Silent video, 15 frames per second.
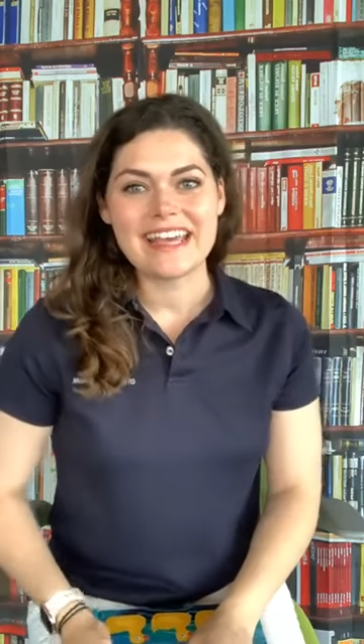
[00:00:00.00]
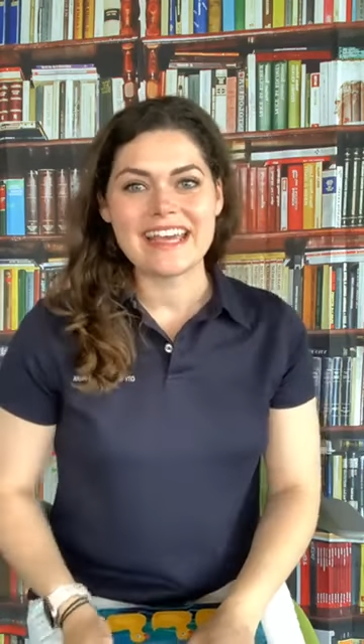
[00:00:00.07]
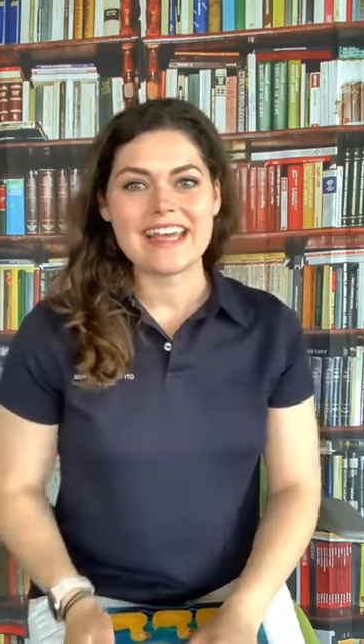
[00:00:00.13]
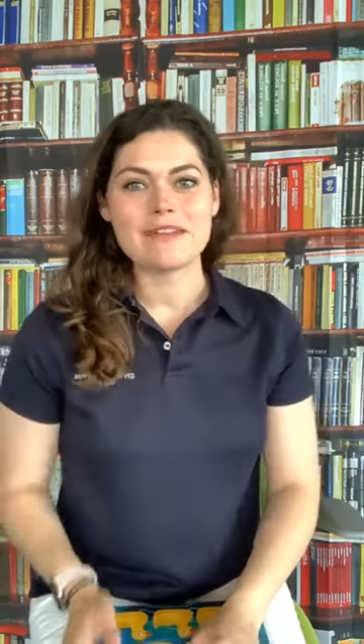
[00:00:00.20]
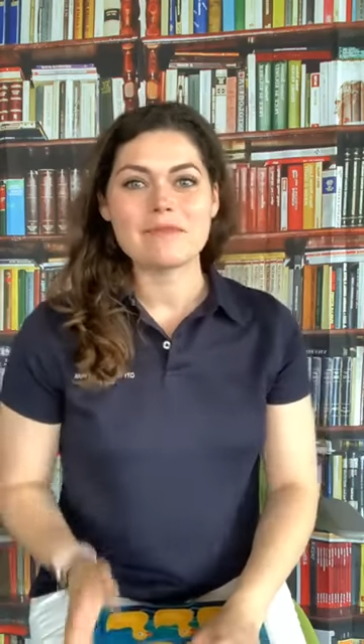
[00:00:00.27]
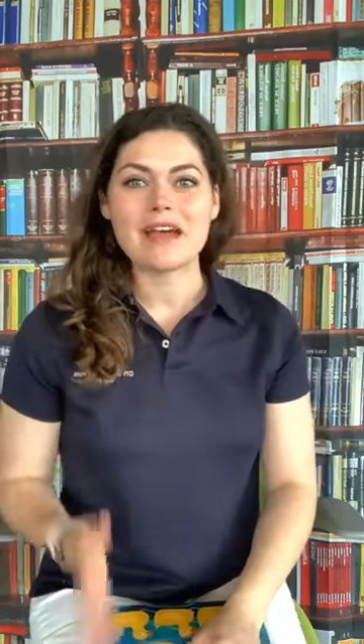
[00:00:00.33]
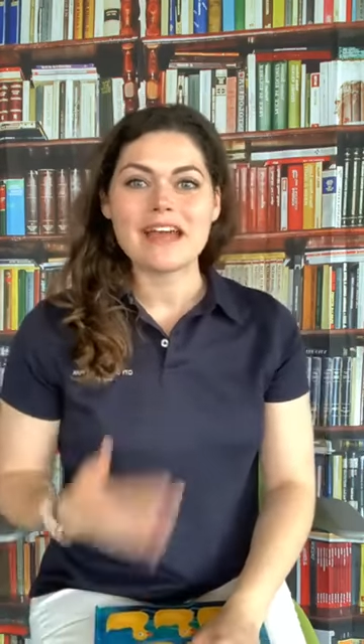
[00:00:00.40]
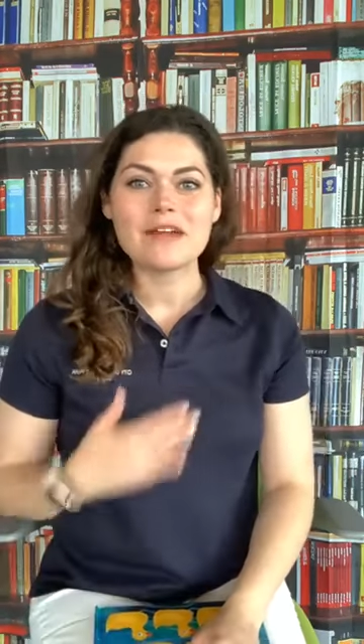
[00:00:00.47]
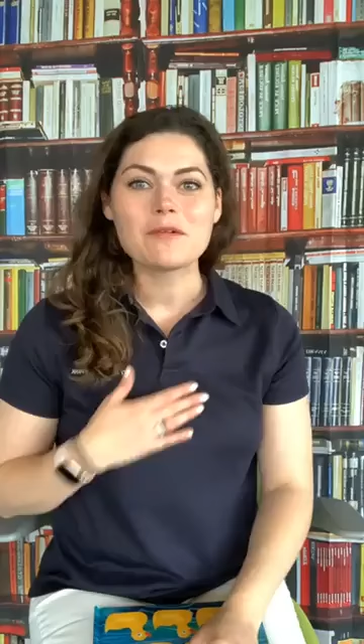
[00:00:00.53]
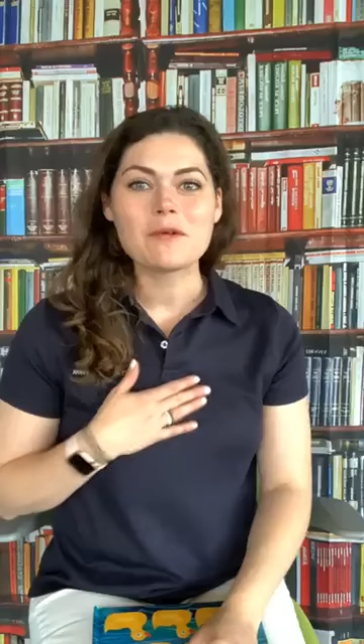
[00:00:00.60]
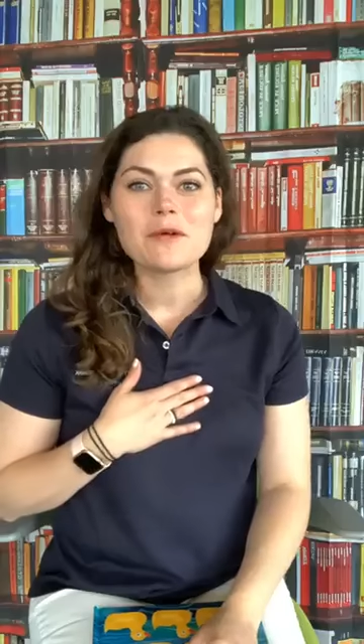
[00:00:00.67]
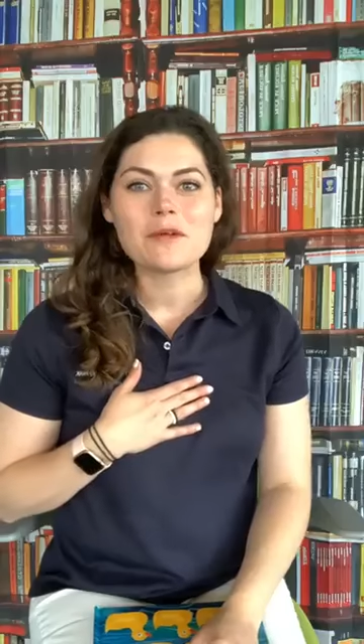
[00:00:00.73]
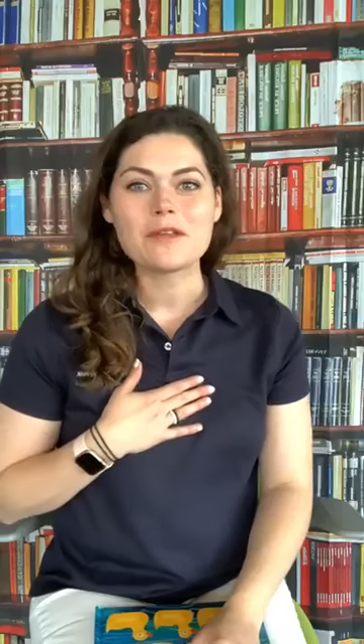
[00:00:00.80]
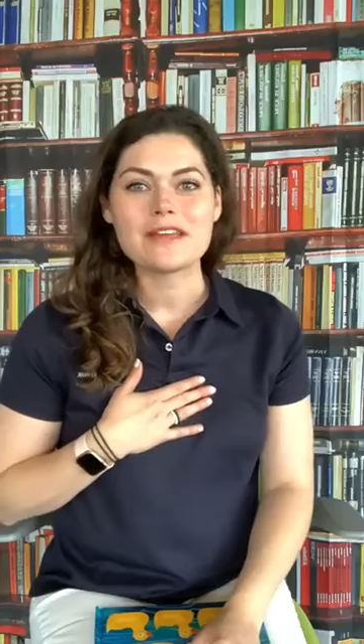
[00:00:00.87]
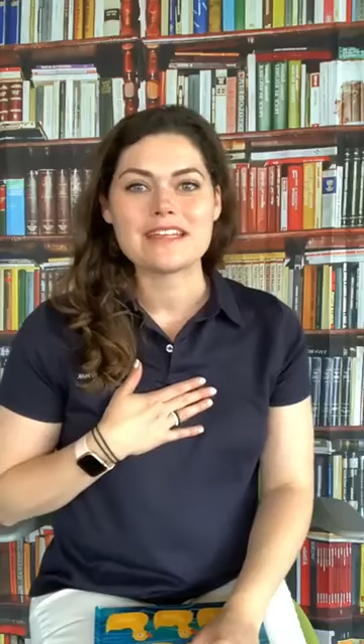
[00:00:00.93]
And my
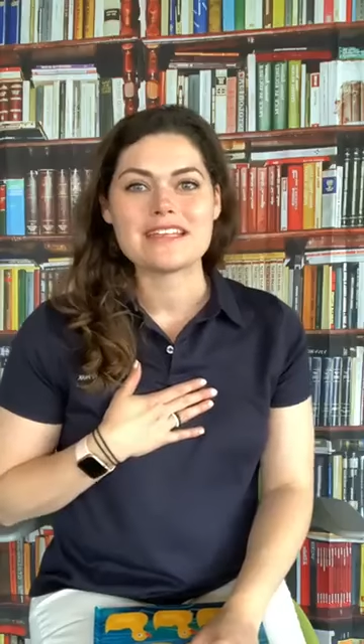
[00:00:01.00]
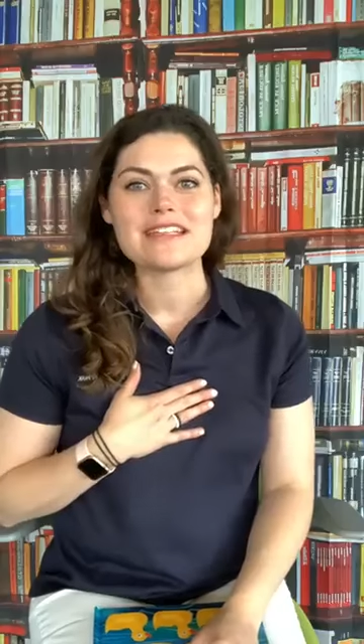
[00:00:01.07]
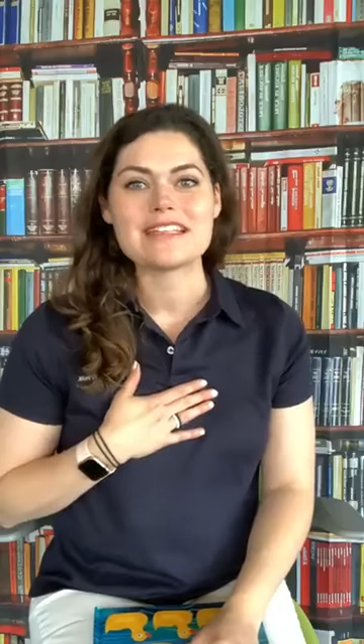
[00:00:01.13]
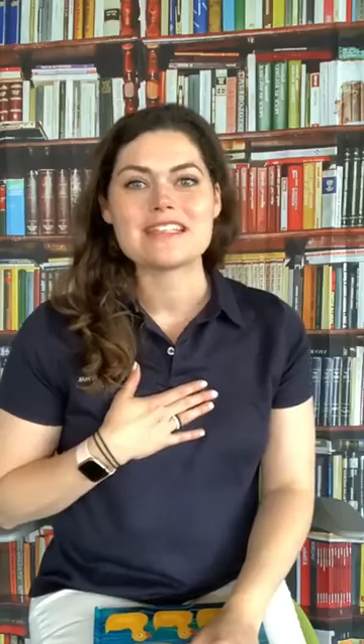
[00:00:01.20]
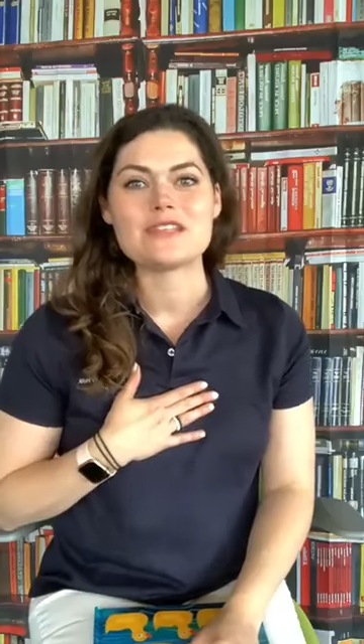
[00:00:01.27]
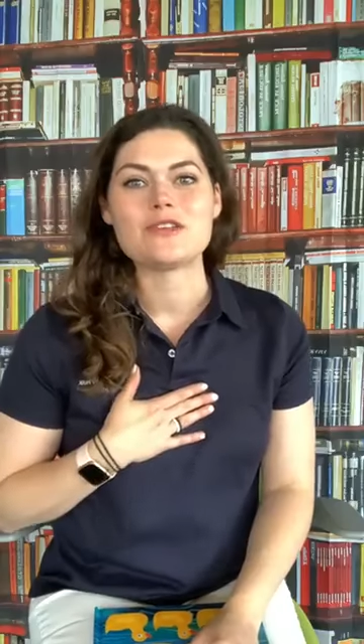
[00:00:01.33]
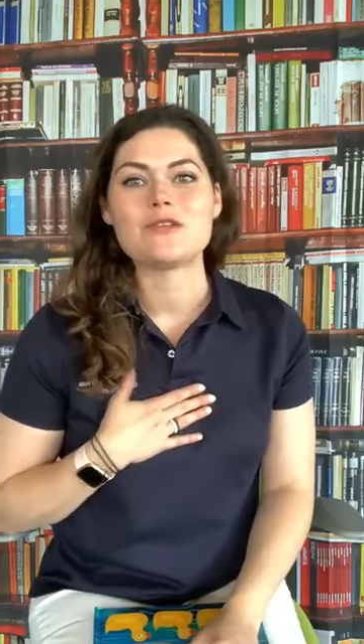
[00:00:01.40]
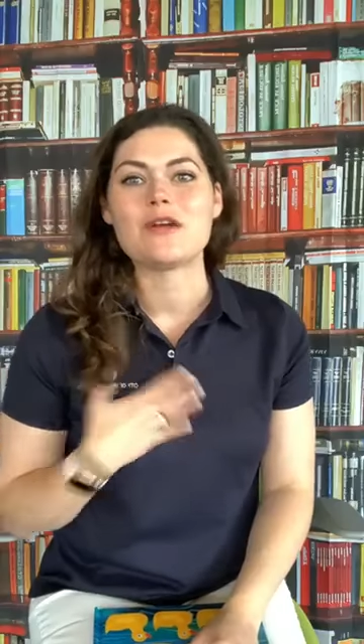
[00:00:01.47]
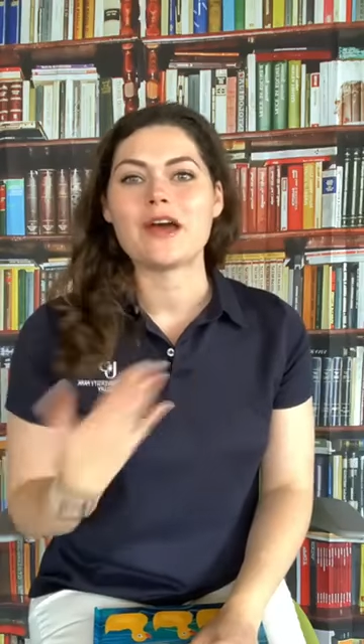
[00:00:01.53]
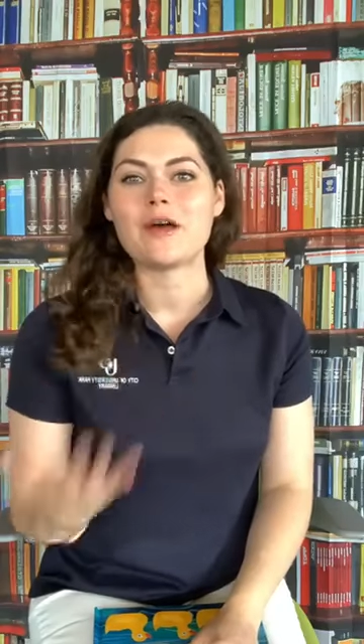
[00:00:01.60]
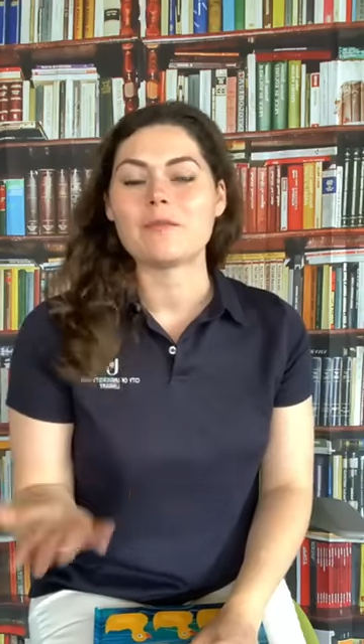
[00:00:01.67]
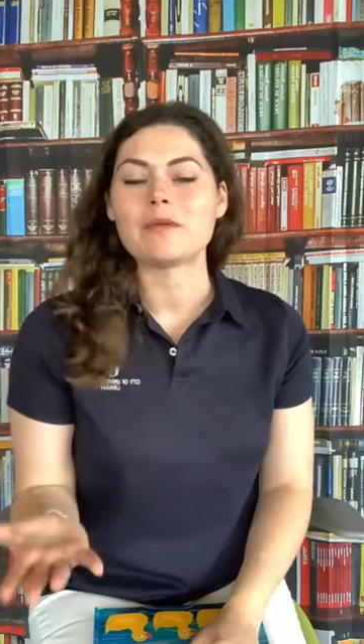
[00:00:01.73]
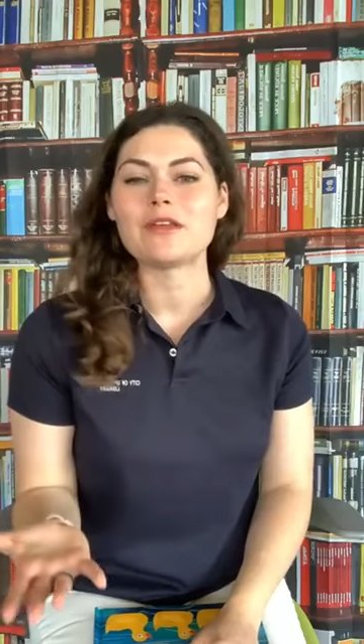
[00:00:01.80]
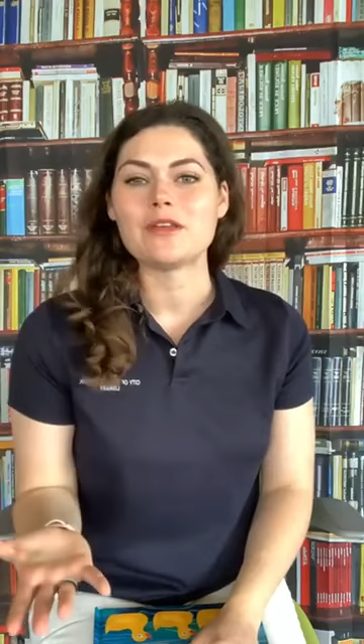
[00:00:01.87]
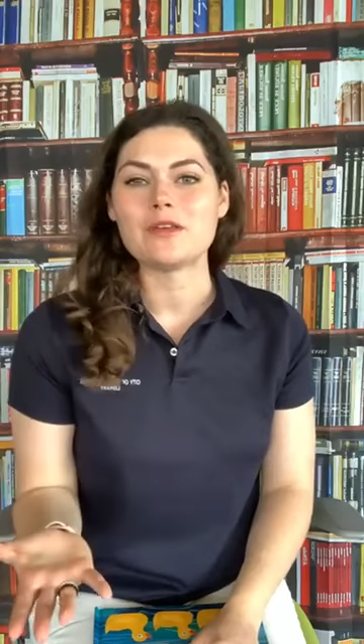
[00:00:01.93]
role is to
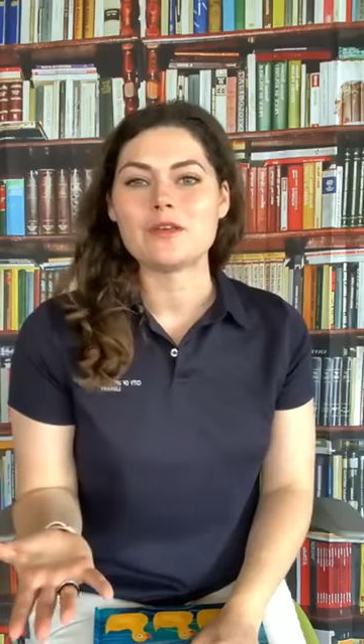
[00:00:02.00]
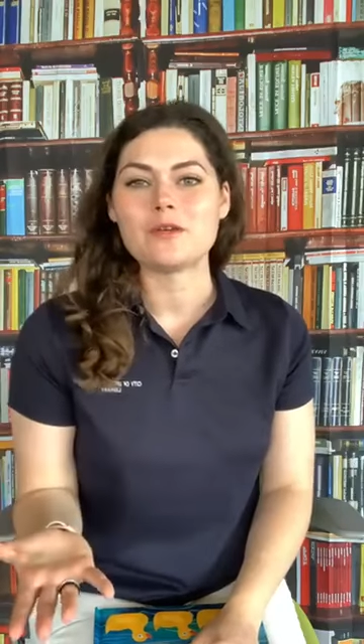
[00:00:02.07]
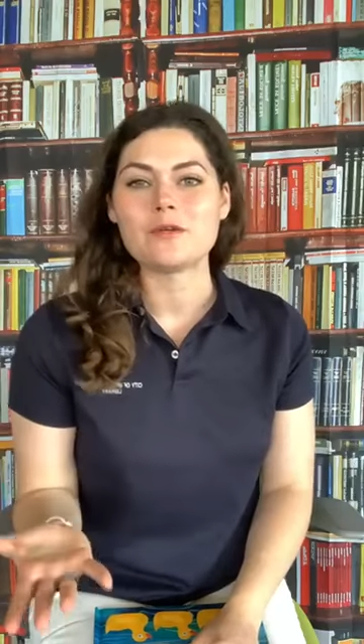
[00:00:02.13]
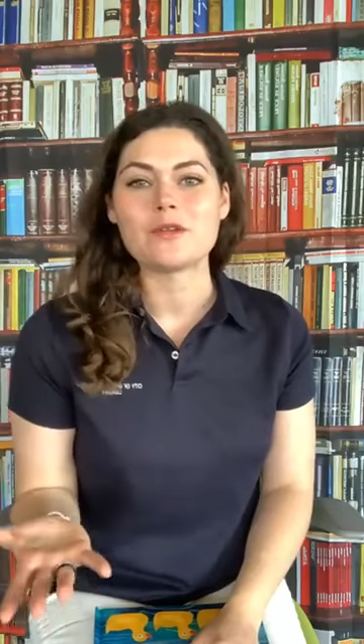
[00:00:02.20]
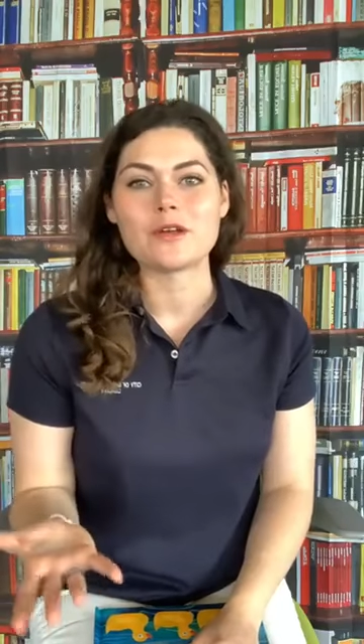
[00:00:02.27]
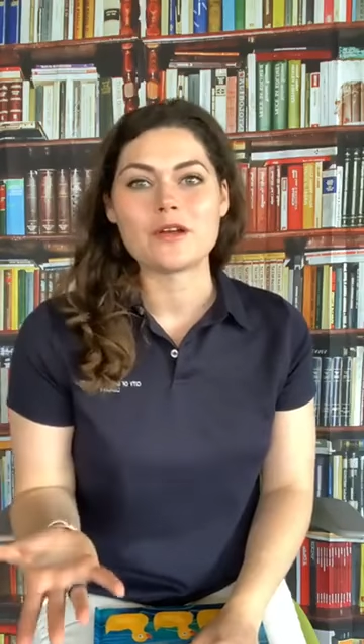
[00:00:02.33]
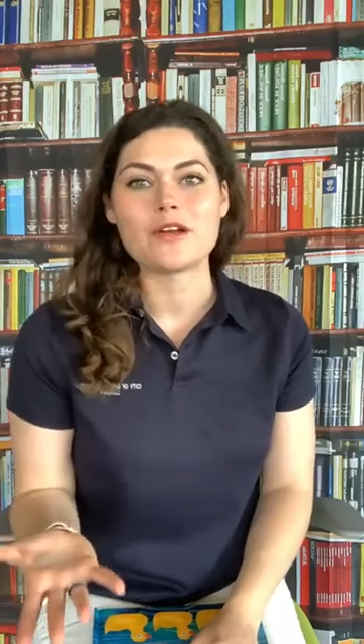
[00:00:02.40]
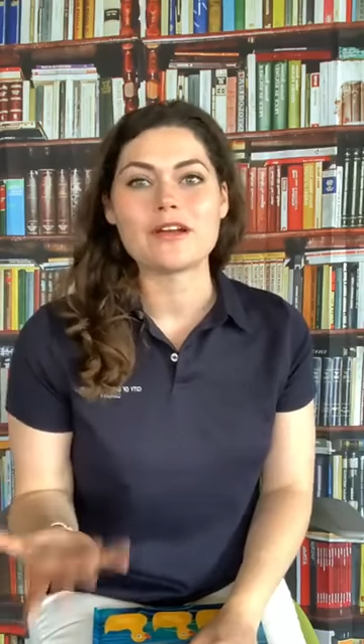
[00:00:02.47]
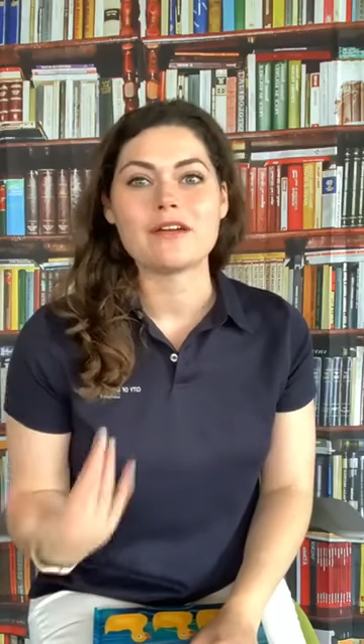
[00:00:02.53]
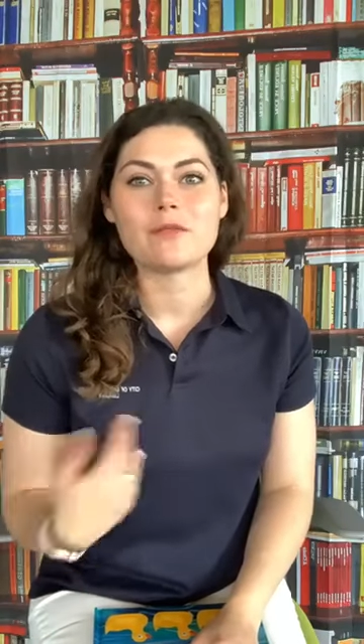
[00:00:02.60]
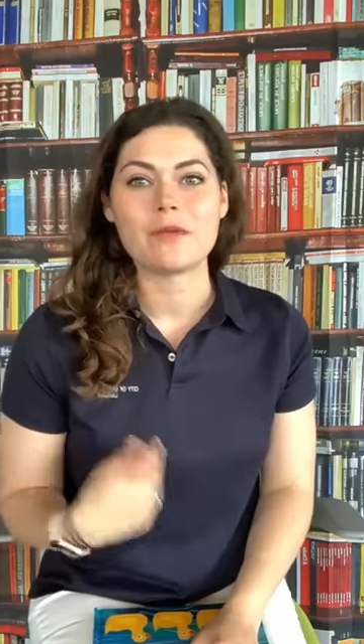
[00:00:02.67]
help you learn